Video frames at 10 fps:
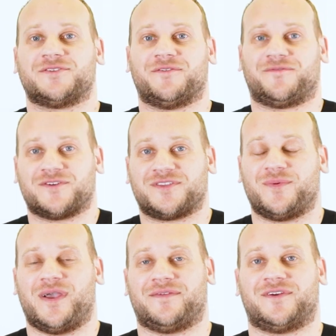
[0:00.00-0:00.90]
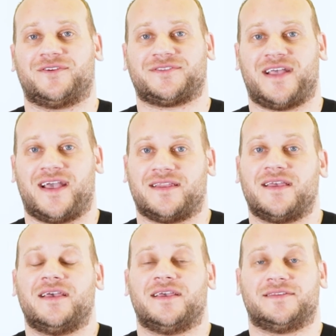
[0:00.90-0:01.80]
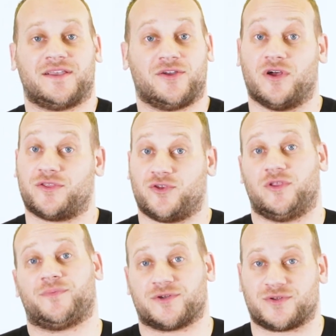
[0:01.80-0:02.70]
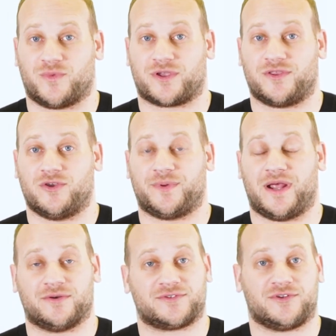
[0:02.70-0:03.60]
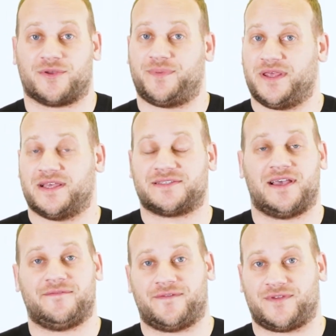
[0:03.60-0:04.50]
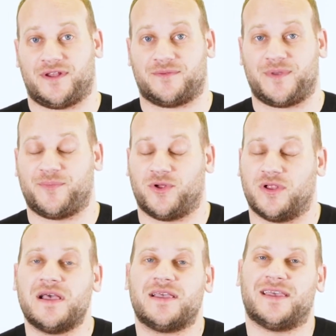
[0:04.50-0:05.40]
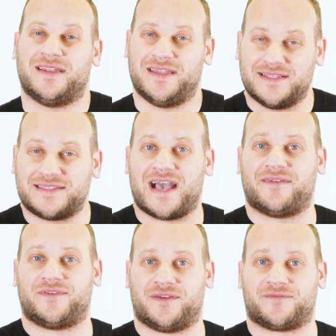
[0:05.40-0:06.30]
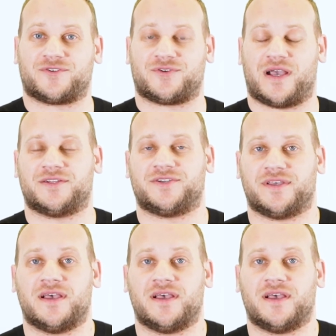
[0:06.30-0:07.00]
the first thing we have to understand is that you're not the only person working the open house. You're competing against 10, 15 other people. You need to have a different strategy.